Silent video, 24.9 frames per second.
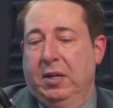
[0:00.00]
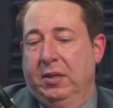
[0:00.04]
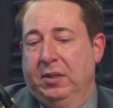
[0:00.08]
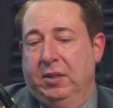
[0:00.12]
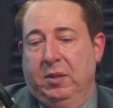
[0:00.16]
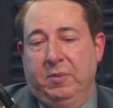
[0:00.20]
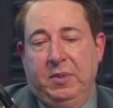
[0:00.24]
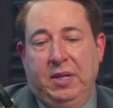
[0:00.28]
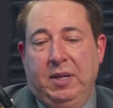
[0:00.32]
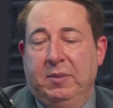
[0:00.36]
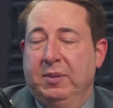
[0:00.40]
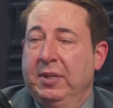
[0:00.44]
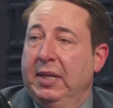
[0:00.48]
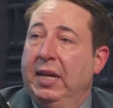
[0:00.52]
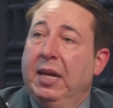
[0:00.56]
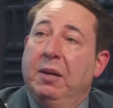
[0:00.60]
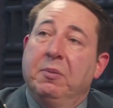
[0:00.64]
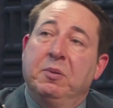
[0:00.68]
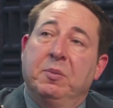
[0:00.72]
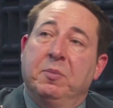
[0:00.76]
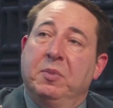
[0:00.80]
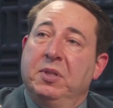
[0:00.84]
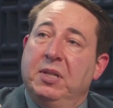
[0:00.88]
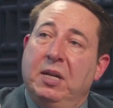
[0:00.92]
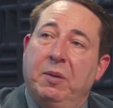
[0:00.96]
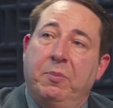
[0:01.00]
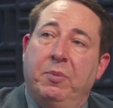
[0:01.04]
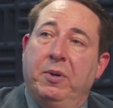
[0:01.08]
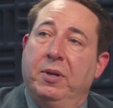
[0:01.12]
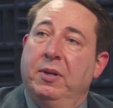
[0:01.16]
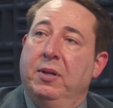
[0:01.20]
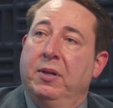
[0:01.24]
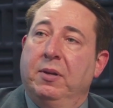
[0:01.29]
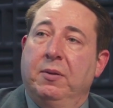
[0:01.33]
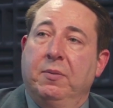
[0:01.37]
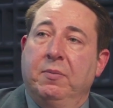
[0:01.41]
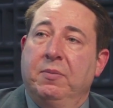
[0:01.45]
Sometimes he keeps them
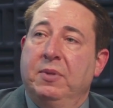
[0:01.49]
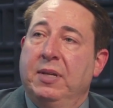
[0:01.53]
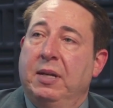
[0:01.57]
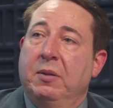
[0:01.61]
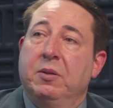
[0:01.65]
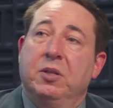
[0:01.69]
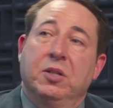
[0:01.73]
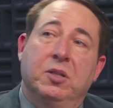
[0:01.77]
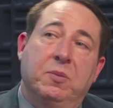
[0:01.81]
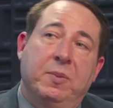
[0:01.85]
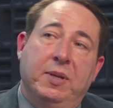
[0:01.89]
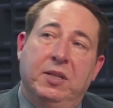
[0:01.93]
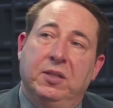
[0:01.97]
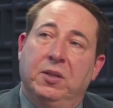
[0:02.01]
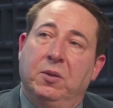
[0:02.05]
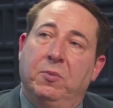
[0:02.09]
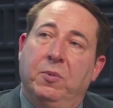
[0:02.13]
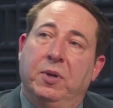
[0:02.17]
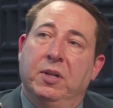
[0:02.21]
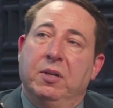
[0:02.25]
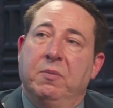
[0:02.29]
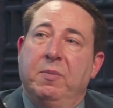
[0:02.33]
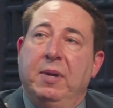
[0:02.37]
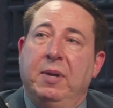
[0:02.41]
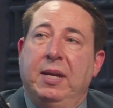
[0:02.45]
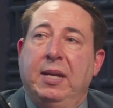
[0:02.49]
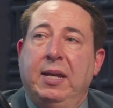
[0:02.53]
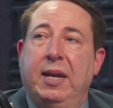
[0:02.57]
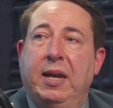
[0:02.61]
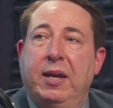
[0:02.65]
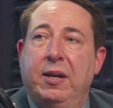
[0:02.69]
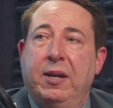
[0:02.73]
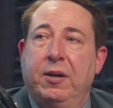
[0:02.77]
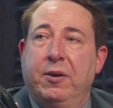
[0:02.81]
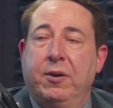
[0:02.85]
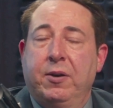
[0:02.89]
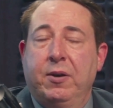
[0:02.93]
separate. The time just depends on what the
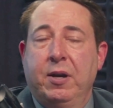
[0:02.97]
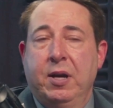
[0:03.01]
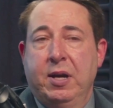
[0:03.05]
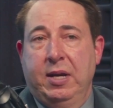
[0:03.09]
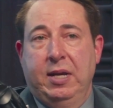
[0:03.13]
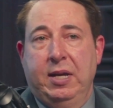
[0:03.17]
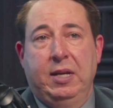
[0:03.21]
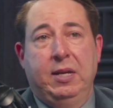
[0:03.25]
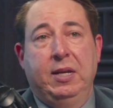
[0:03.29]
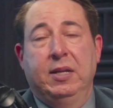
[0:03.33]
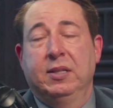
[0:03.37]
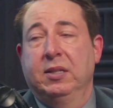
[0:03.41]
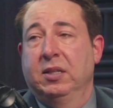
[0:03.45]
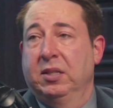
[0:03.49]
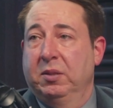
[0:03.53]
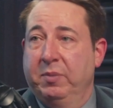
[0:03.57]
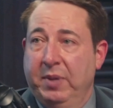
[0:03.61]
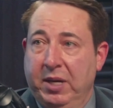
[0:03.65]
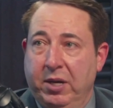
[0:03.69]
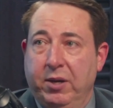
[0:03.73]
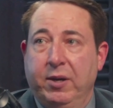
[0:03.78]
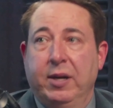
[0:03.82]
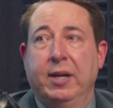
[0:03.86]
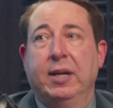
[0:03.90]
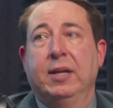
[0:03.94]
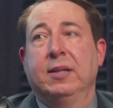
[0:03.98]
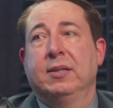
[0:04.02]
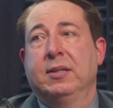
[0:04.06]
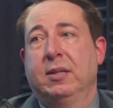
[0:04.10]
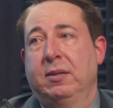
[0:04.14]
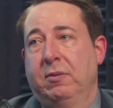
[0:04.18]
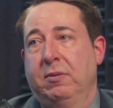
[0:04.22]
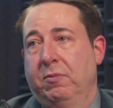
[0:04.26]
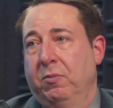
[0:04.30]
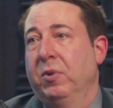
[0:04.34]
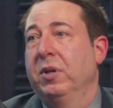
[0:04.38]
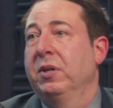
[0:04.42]
mediator, in his
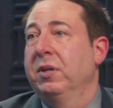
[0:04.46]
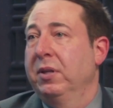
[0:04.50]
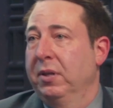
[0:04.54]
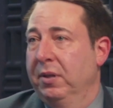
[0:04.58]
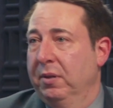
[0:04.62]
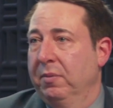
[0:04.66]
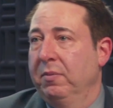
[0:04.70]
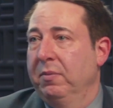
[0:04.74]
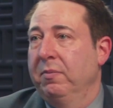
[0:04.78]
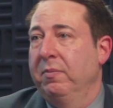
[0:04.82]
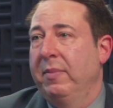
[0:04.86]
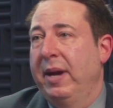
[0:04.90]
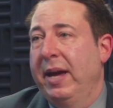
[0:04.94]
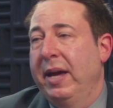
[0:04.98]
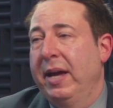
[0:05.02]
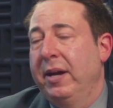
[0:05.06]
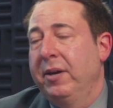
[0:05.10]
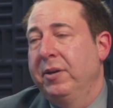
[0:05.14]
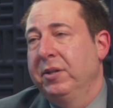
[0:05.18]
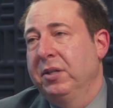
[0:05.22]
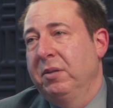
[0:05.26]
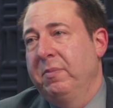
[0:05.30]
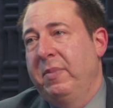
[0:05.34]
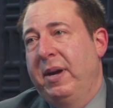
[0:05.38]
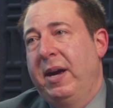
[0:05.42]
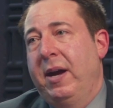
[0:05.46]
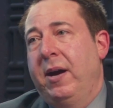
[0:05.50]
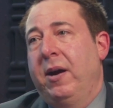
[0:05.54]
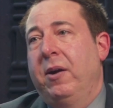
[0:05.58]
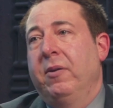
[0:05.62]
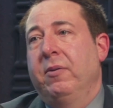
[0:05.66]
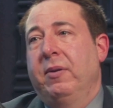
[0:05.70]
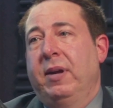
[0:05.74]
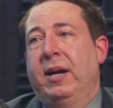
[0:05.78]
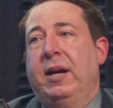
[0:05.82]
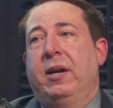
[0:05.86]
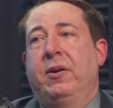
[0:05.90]
experience, and what the matter's
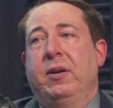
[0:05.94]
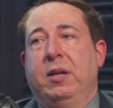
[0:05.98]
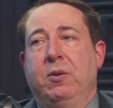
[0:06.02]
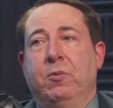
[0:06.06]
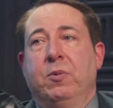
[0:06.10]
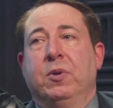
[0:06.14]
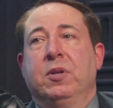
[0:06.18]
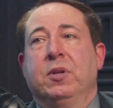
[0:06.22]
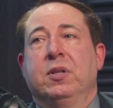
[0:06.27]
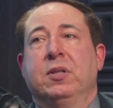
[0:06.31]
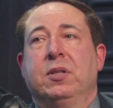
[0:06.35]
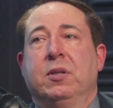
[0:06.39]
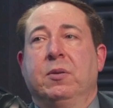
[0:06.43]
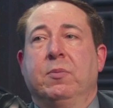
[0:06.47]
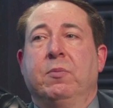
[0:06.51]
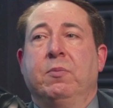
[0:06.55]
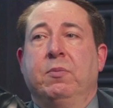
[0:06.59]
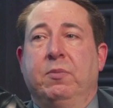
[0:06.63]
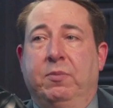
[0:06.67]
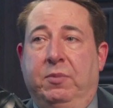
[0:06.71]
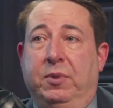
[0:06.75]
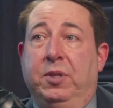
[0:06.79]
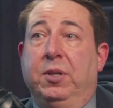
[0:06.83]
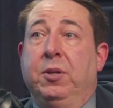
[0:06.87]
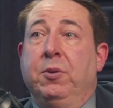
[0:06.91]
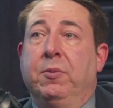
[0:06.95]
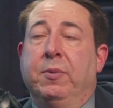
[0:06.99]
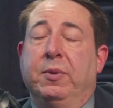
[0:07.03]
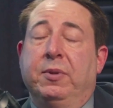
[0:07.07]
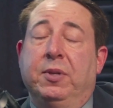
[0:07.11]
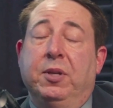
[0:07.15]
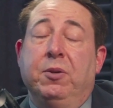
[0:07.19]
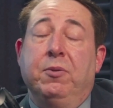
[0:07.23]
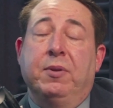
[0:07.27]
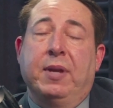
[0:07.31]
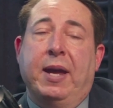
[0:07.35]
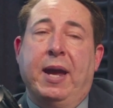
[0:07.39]
about, how he wants to
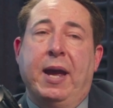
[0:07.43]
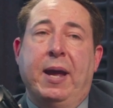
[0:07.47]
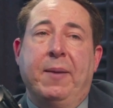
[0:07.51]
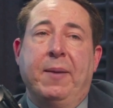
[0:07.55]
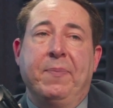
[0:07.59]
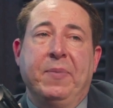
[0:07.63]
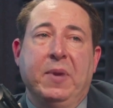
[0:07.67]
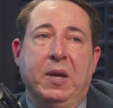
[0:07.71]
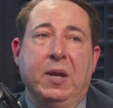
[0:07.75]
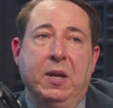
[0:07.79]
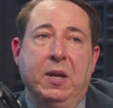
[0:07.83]
do that,